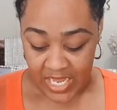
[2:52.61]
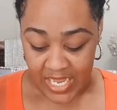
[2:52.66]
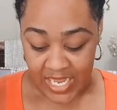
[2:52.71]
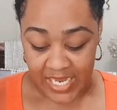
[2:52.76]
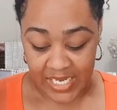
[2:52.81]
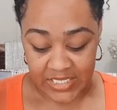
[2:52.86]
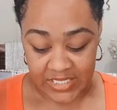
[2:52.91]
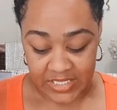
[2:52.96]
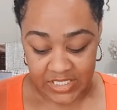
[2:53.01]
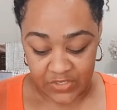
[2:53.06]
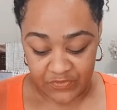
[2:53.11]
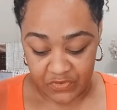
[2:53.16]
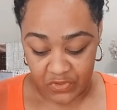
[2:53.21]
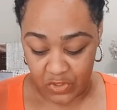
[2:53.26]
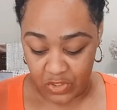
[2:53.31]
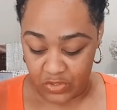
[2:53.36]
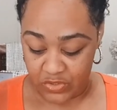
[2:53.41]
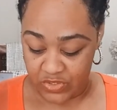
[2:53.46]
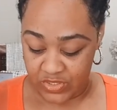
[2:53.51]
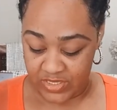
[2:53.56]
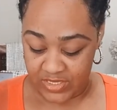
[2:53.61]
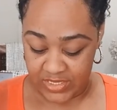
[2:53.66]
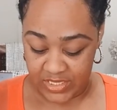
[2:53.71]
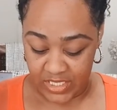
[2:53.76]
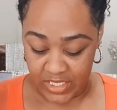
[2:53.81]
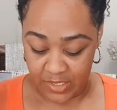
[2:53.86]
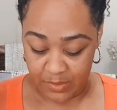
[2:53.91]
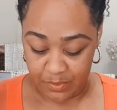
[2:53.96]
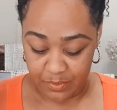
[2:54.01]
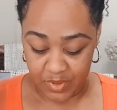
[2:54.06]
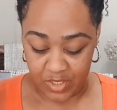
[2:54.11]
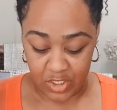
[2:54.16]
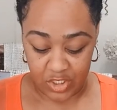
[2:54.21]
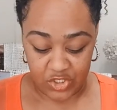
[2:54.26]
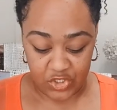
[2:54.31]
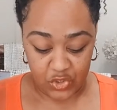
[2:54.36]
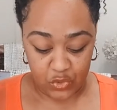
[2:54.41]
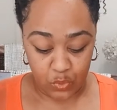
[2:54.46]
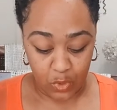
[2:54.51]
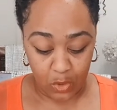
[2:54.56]
It's difficult to sleep
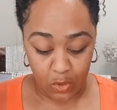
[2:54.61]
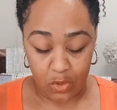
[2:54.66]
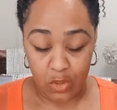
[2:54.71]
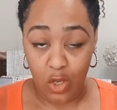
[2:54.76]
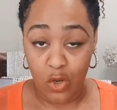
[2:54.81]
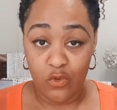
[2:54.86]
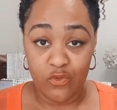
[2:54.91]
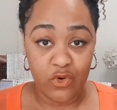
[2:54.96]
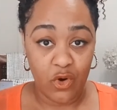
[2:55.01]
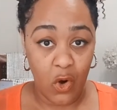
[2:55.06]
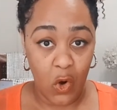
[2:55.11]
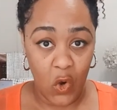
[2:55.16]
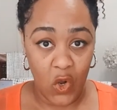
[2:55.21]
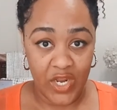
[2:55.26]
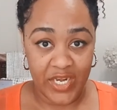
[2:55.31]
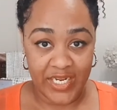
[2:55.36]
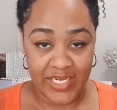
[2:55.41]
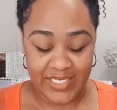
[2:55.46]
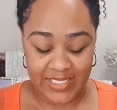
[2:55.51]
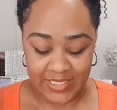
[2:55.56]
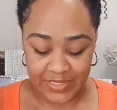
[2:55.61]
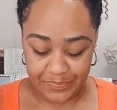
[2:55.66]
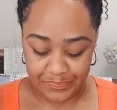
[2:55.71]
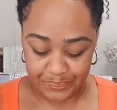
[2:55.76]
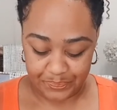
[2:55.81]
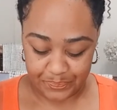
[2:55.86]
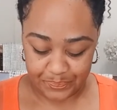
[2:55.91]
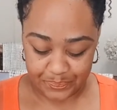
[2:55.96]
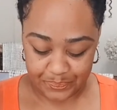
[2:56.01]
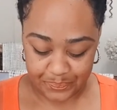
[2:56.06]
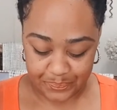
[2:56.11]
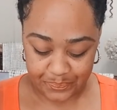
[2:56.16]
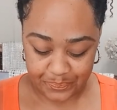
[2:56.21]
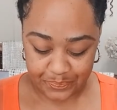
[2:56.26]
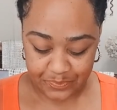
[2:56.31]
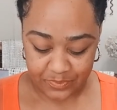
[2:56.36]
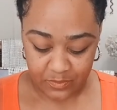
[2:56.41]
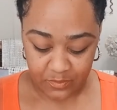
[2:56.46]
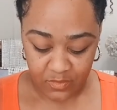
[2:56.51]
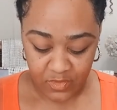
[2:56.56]
because you roll over on it.
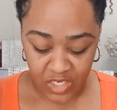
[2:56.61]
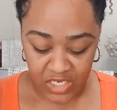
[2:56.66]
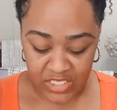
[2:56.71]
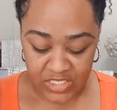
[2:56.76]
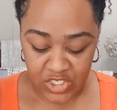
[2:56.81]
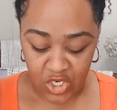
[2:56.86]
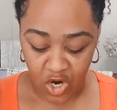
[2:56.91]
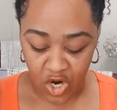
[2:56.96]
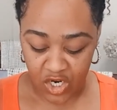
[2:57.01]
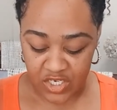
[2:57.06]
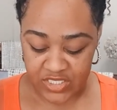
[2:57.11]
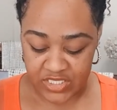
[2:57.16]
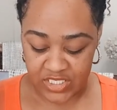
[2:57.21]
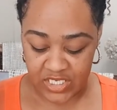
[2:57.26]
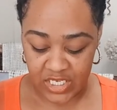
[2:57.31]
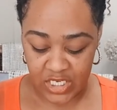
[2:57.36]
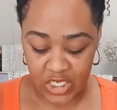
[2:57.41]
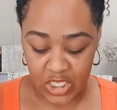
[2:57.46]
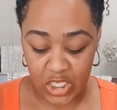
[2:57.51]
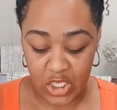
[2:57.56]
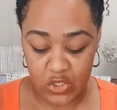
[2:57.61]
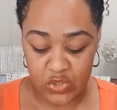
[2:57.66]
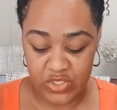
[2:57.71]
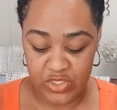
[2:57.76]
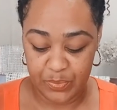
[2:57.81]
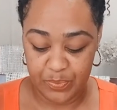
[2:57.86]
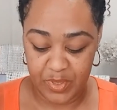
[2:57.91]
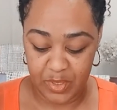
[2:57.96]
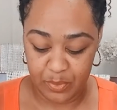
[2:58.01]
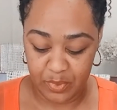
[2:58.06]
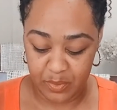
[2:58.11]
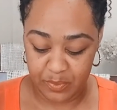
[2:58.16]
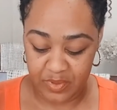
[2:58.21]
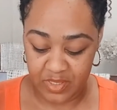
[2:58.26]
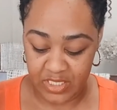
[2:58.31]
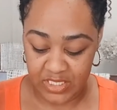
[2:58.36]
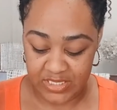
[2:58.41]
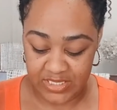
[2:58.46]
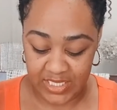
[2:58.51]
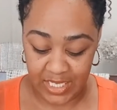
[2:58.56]
It's hard to get close to people
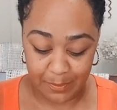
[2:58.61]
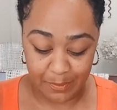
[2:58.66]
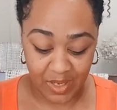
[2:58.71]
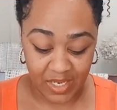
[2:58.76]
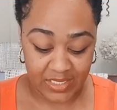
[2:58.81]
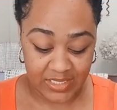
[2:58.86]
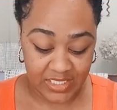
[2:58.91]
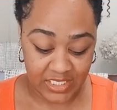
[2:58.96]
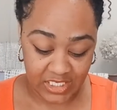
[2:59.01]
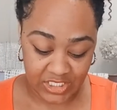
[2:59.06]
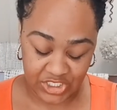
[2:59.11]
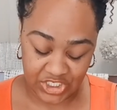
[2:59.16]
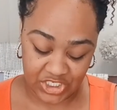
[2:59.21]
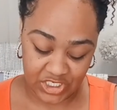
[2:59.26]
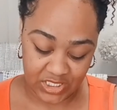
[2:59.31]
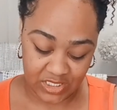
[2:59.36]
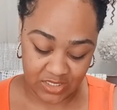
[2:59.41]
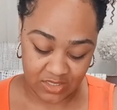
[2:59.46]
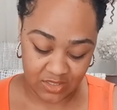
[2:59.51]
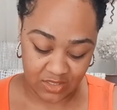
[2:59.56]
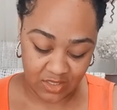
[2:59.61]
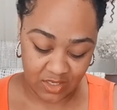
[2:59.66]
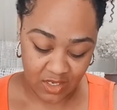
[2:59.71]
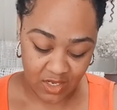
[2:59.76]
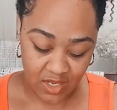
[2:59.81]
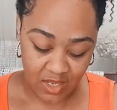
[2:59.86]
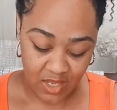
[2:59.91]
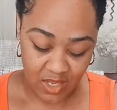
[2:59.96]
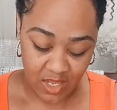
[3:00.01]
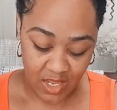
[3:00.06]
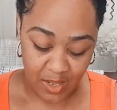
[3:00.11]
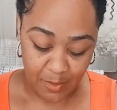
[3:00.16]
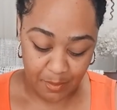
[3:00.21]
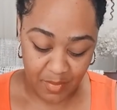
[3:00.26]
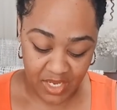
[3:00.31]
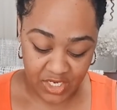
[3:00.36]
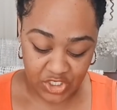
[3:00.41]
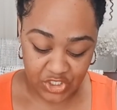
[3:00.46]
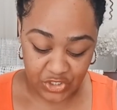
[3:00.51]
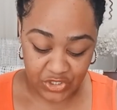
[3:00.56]
because they might touch it. It
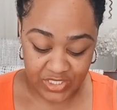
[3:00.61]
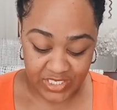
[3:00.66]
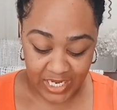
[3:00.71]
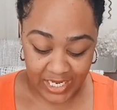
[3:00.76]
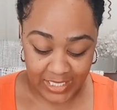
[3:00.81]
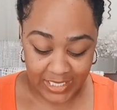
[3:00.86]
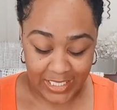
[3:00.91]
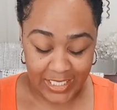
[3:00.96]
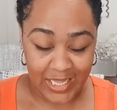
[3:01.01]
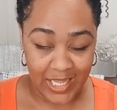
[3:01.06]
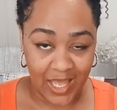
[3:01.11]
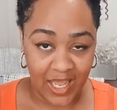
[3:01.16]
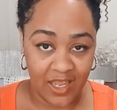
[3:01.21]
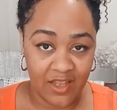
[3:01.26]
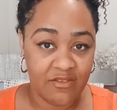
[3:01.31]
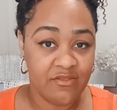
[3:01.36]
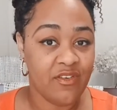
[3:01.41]
makes your daily life